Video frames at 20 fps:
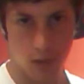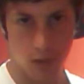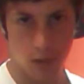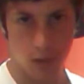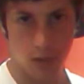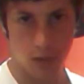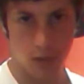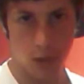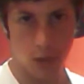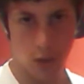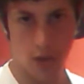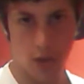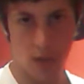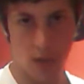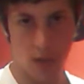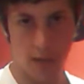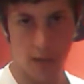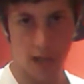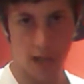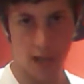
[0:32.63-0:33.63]
So as you can tell
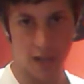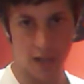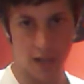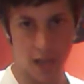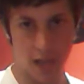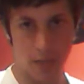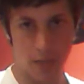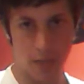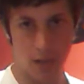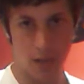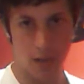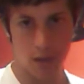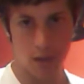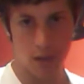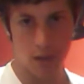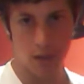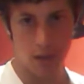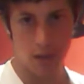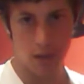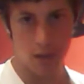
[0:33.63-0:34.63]
by that clip,
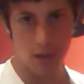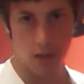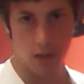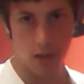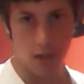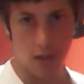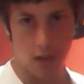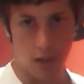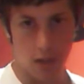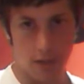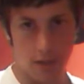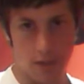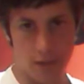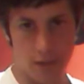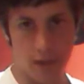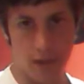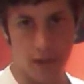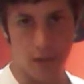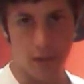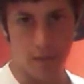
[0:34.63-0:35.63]
this is
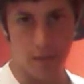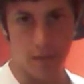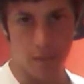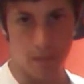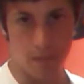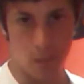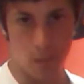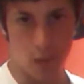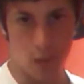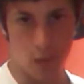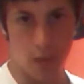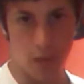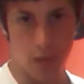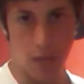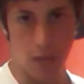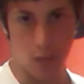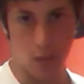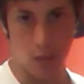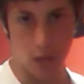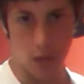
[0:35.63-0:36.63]
it, the
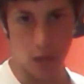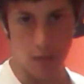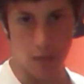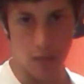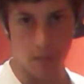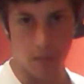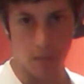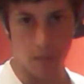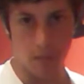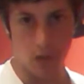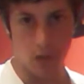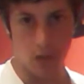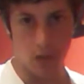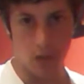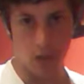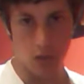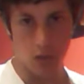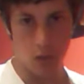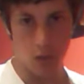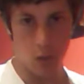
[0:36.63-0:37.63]
big one.
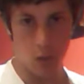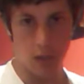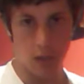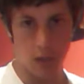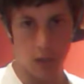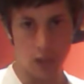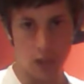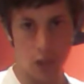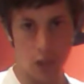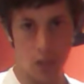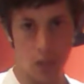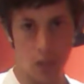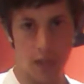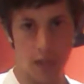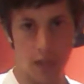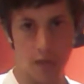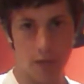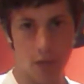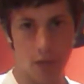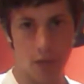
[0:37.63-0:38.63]
What is globally
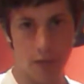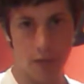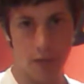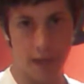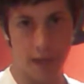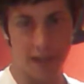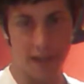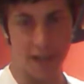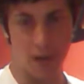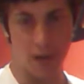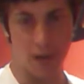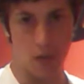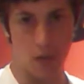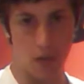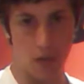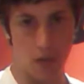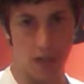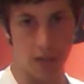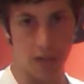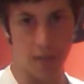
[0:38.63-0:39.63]
agreed to be
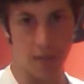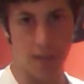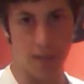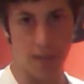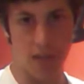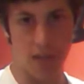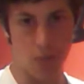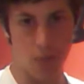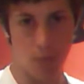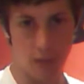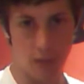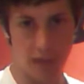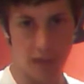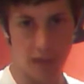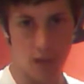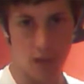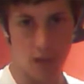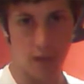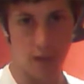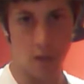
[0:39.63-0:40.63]
one of the best movies
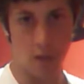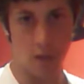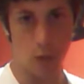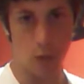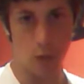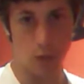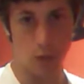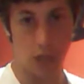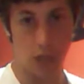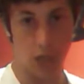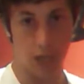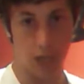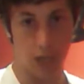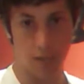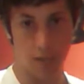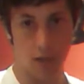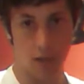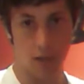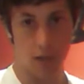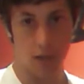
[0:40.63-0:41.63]
of all time.
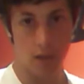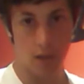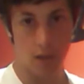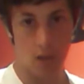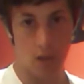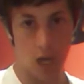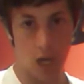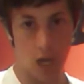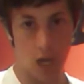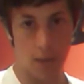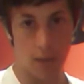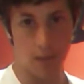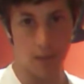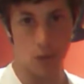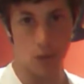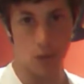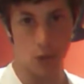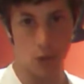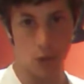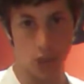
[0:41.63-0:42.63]
I am of
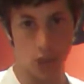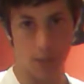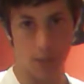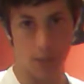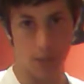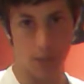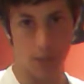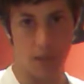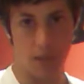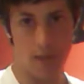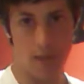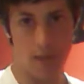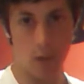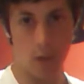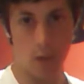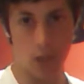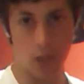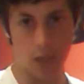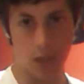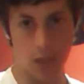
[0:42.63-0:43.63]
course talking about the piece of
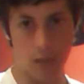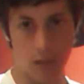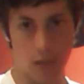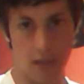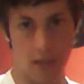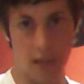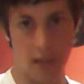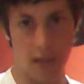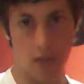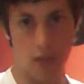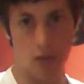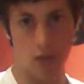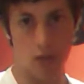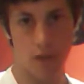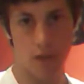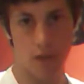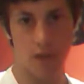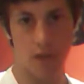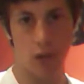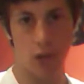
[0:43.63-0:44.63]
awesomeness that is
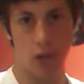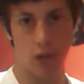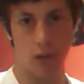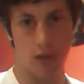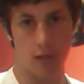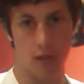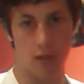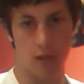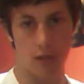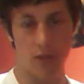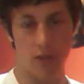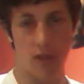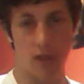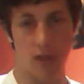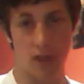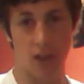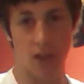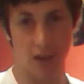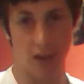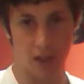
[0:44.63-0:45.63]
Christopher Nolan's The
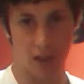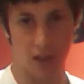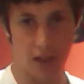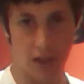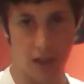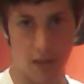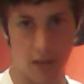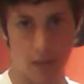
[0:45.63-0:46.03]
Dark Knight.